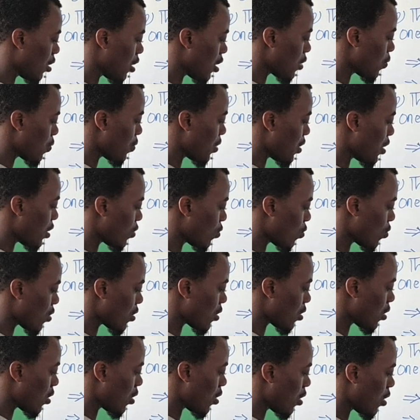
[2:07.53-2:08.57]
exponent what?
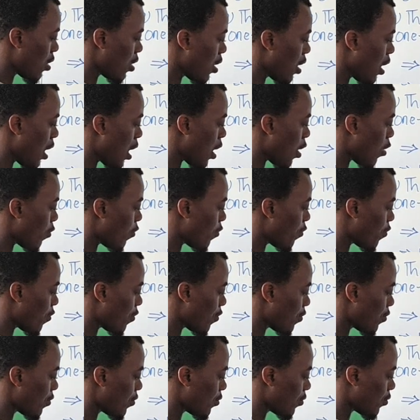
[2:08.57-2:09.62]
Half.
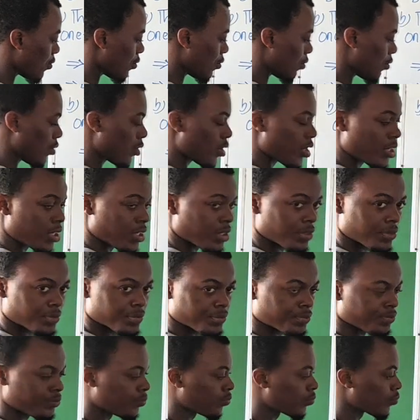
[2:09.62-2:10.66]
Okay.
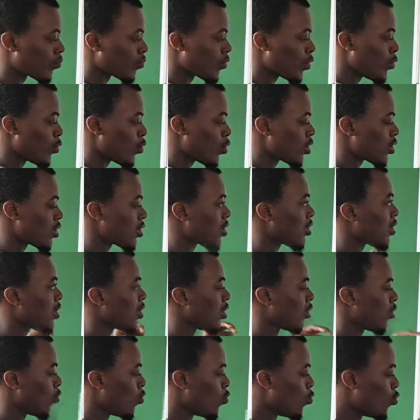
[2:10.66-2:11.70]
Because
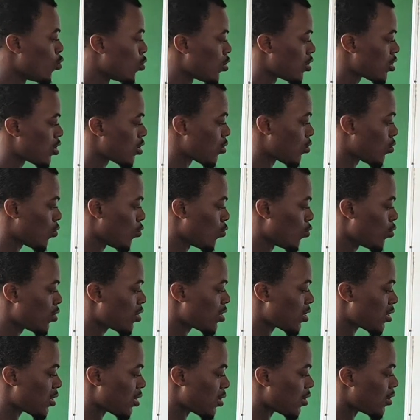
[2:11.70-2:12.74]
root
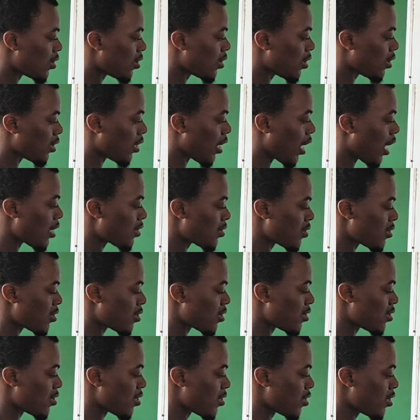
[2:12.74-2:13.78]
has is
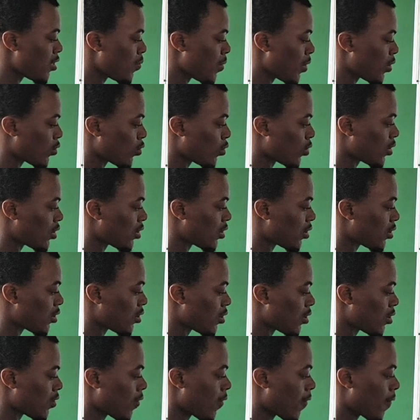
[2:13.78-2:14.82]
the same as what?
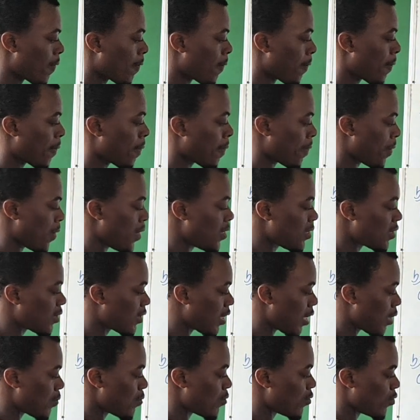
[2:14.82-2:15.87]
And this
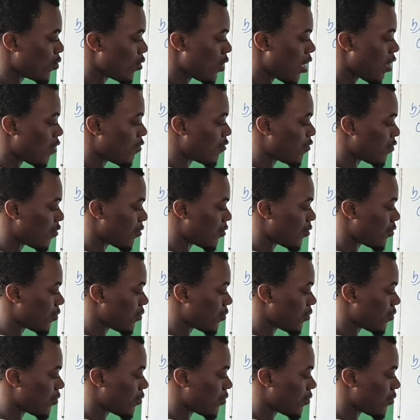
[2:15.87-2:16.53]
time you have